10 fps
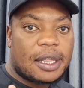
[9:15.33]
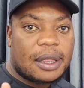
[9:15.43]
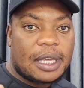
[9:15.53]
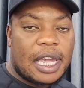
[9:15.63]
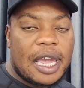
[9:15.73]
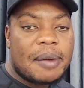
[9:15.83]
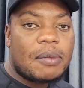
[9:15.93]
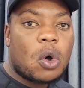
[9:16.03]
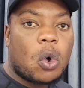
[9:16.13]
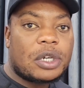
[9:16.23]
the
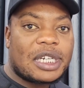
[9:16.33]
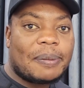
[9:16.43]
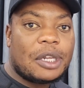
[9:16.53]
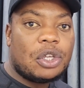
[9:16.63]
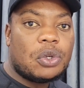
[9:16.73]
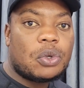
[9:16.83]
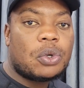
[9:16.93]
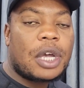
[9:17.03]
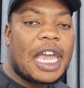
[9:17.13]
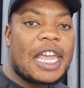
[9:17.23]
M or W
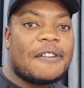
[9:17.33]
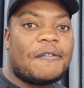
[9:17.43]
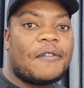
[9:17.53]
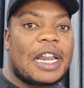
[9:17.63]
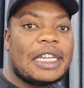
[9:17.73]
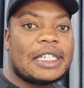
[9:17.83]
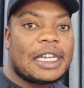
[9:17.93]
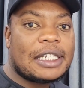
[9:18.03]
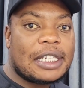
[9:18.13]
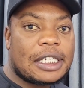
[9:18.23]
and
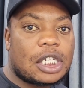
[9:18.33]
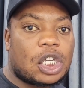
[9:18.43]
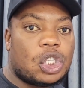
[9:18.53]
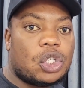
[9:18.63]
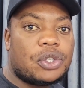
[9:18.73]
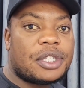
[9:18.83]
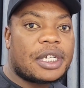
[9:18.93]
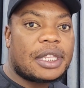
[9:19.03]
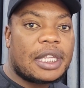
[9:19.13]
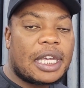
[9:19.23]
validate it
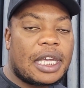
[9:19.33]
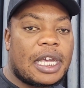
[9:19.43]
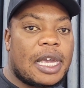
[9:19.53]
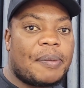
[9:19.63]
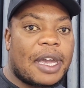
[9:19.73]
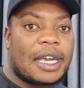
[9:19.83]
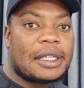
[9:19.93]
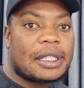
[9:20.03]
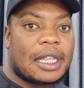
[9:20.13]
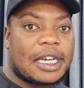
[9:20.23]
using the
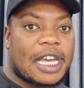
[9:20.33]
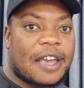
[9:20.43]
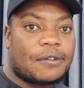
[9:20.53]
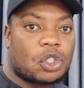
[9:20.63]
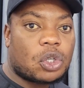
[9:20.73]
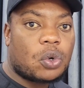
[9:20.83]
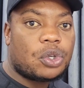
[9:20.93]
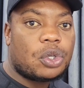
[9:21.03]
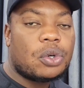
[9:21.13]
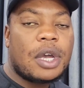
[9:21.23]
EMAs that I've
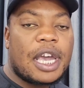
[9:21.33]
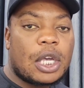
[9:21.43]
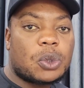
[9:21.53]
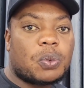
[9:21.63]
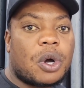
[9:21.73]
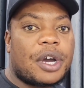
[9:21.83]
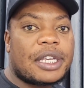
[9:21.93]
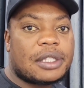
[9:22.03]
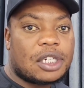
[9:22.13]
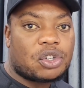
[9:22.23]
shown you, as well
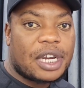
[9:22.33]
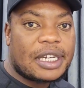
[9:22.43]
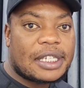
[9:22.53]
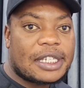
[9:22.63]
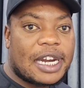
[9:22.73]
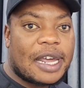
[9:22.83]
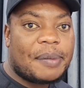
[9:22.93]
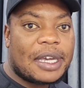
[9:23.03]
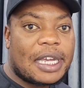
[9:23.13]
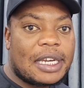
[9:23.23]
as the trader's
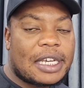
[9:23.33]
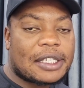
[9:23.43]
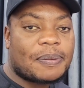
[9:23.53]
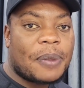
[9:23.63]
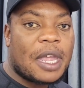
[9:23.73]
dynamic index.